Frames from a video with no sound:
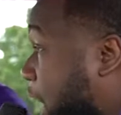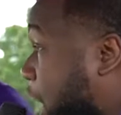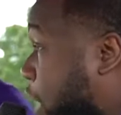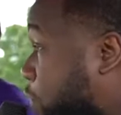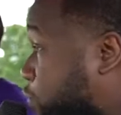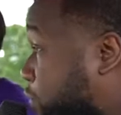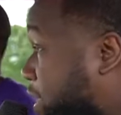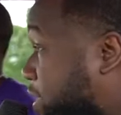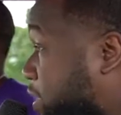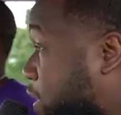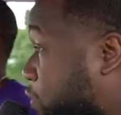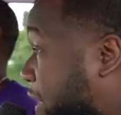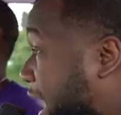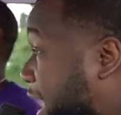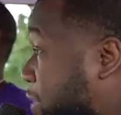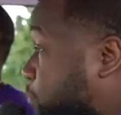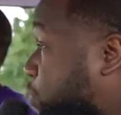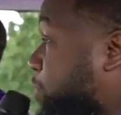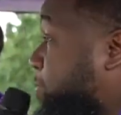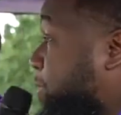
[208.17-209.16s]
caught reading or
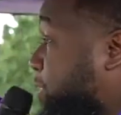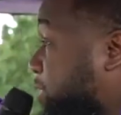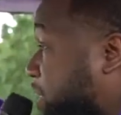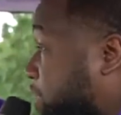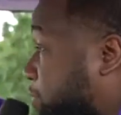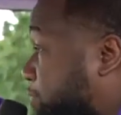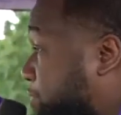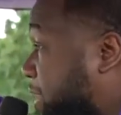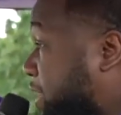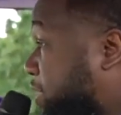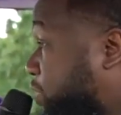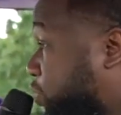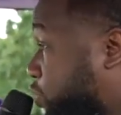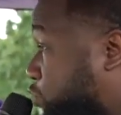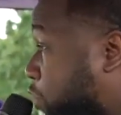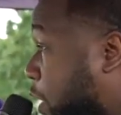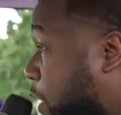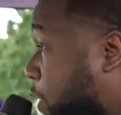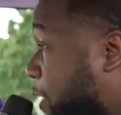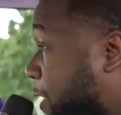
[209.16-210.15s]
writing, we would be
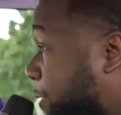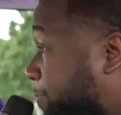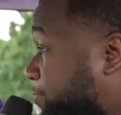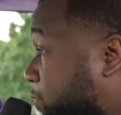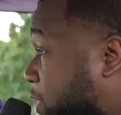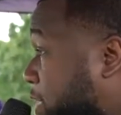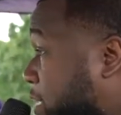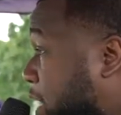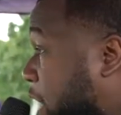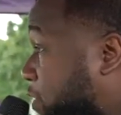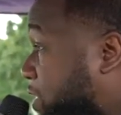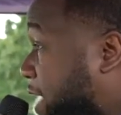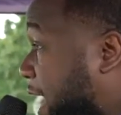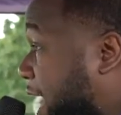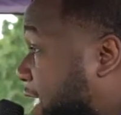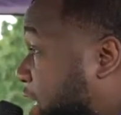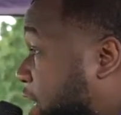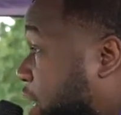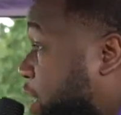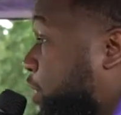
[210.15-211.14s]
destroyed. Right.
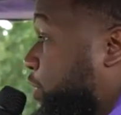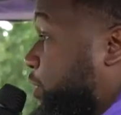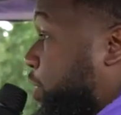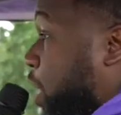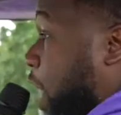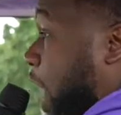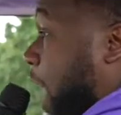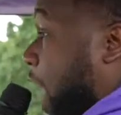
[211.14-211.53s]
Okay? The